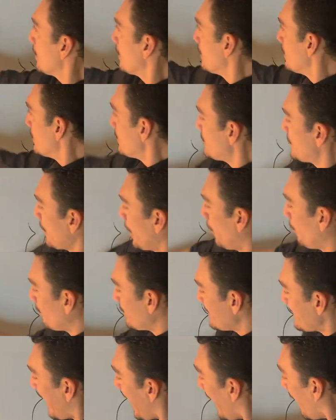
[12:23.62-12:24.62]
So
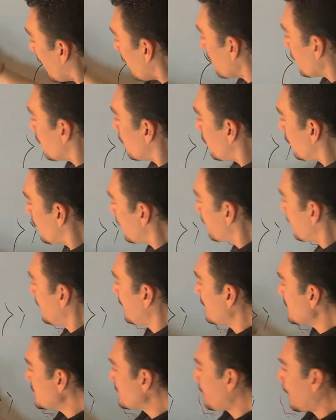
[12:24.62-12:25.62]
now for
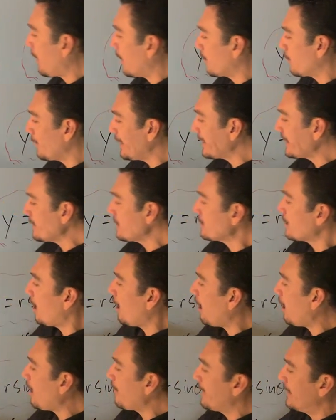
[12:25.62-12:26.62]
this part, we can
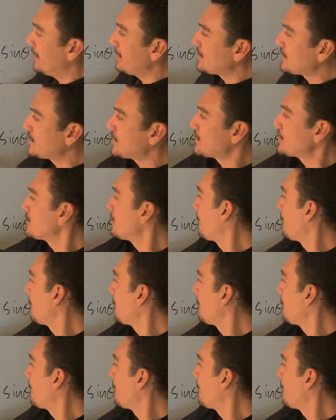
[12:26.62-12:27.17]
call this